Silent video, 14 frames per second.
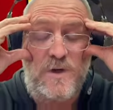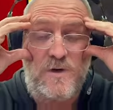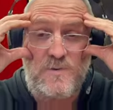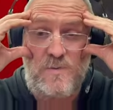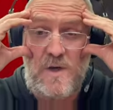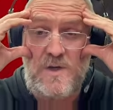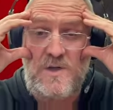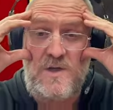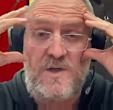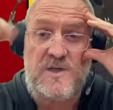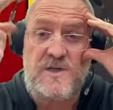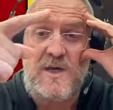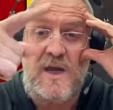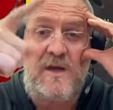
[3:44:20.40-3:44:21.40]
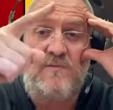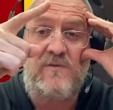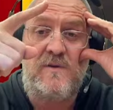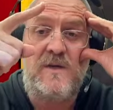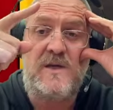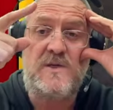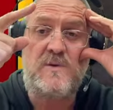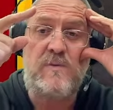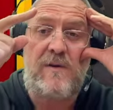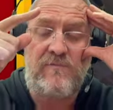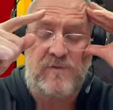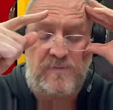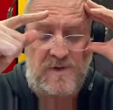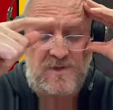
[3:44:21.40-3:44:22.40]
where she's saved this one
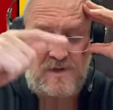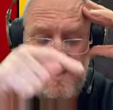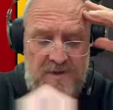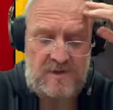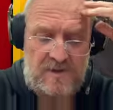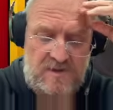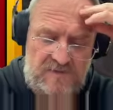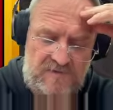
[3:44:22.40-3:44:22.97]
from the settings? If she